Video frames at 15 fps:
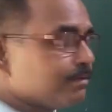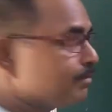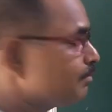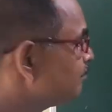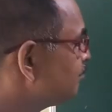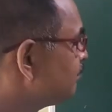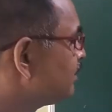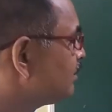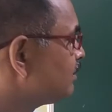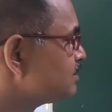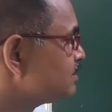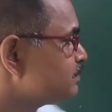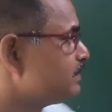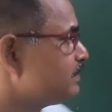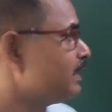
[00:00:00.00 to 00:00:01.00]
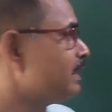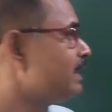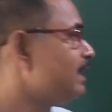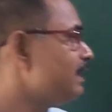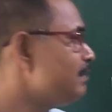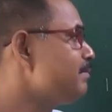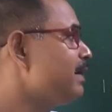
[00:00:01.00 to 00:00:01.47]
because for an
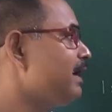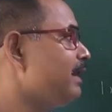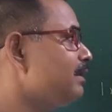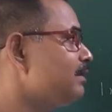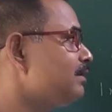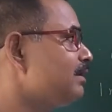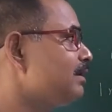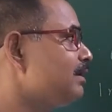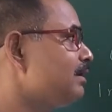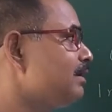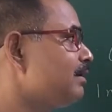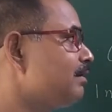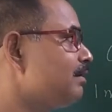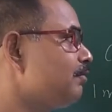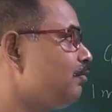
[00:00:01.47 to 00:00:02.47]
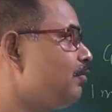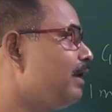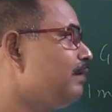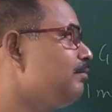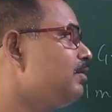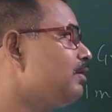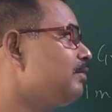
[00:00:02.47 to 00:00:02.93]
element, 1
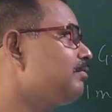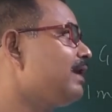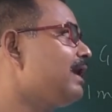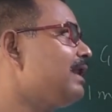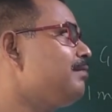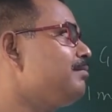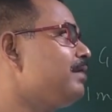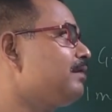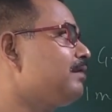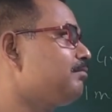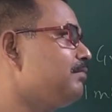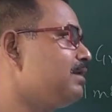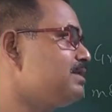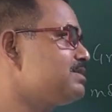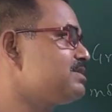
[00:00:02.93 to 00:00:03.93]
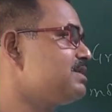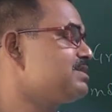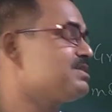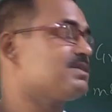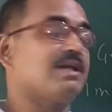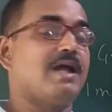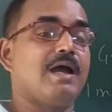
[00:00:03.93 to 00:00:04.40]
mole of the element means its
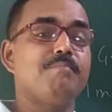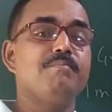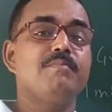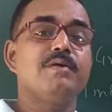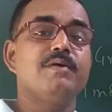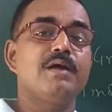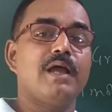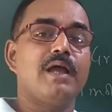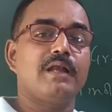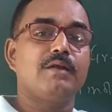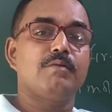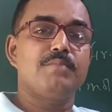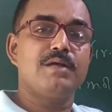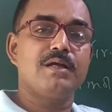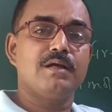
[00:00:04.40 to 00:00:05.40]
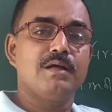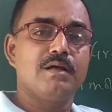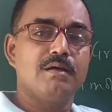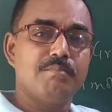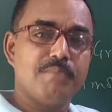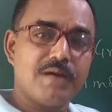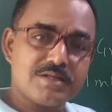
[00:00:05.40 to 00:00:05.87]
gram atomic
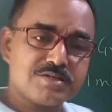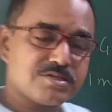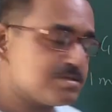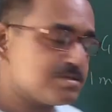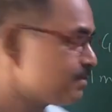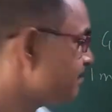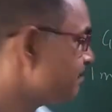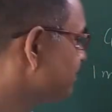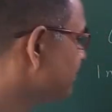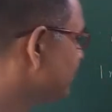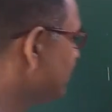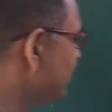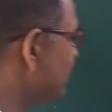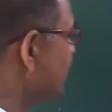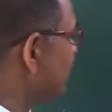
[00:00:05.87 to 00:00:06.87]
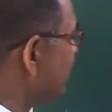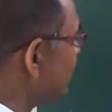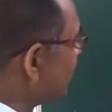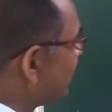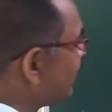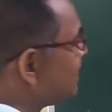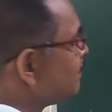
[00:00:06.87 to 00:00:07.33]
mass.
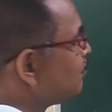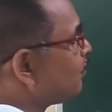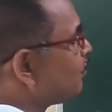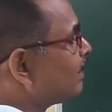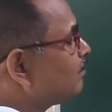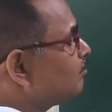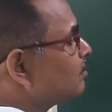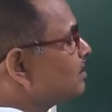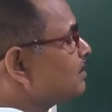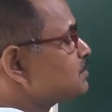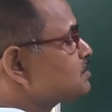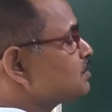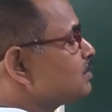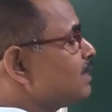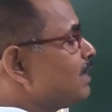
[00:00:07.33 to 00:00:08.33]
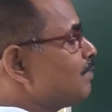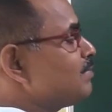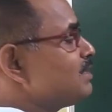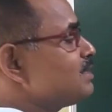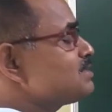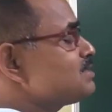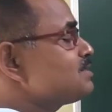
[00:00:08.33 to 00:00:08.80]
Again, 1 mole of sodium
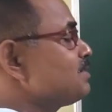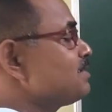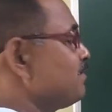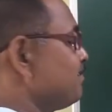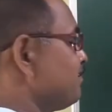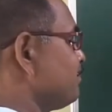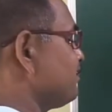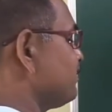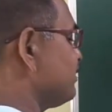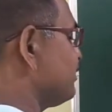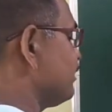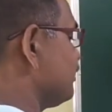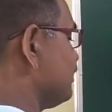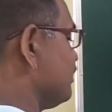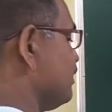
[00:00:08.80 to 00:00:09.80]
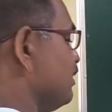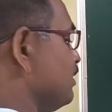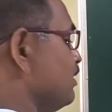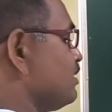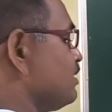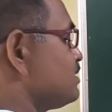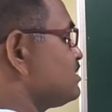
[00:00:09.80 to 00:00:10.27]
is
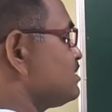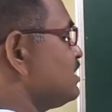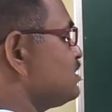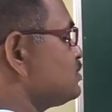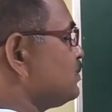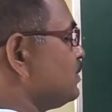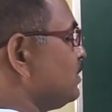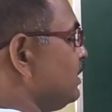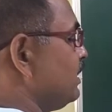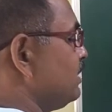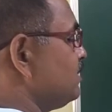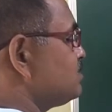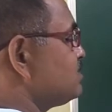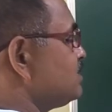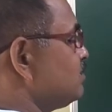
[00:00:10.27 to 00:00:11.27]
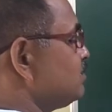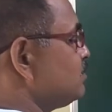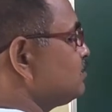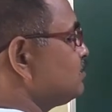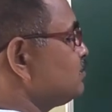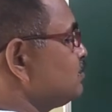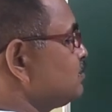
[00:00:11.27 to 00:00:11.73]

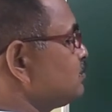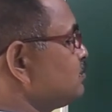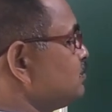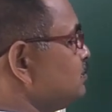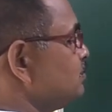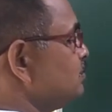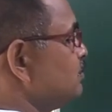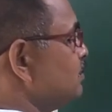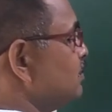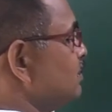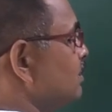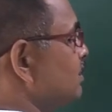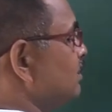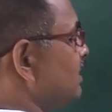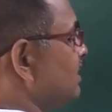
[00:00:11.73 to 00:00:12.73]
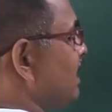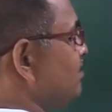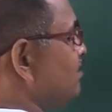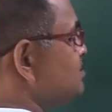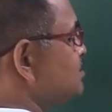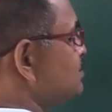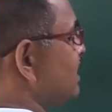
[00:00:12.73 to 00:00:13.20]
6.022
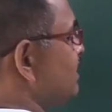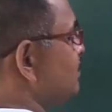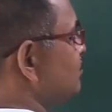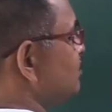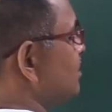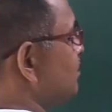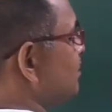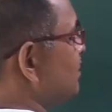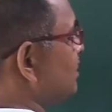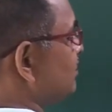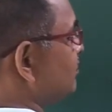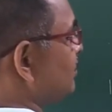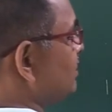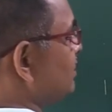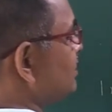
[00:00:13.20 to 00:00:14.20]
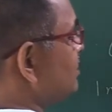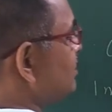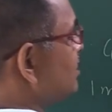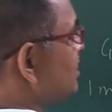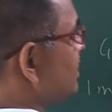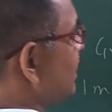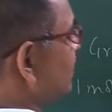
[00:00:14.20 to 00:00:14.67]
times 10 to the power
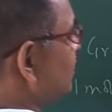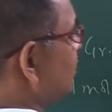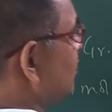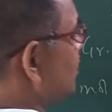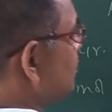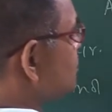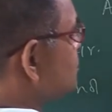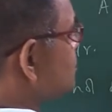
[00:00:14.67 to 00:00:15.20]
23 atoms